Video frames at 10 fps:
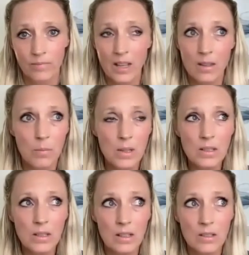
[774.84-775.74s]
And the
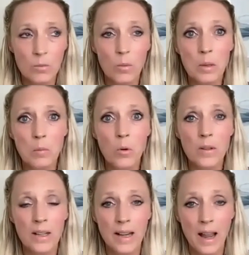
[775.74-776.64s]
business will be more
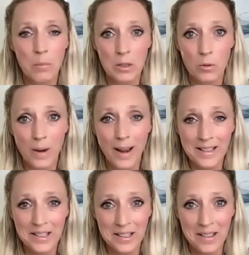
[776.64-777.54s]
than happy to
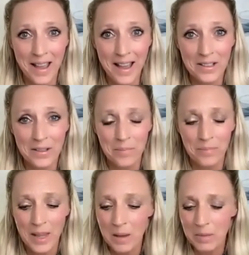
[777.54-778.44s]
rise to that.
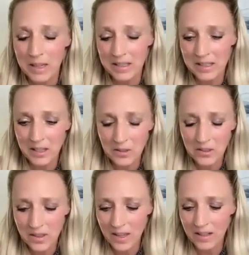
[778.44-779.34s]
Because here's
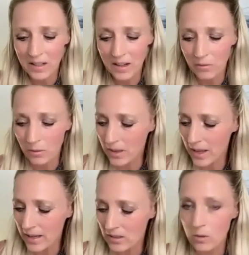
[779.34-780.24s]
the thing that I've
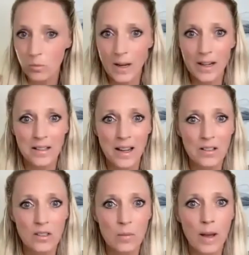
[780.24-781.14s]
realized and
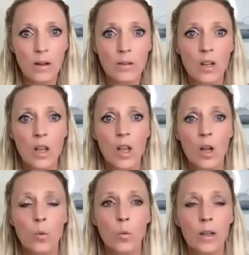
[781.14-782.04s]
recognized about
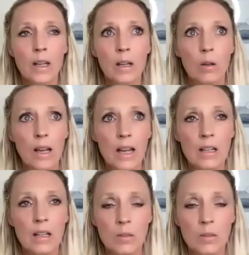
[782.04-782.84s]
working in a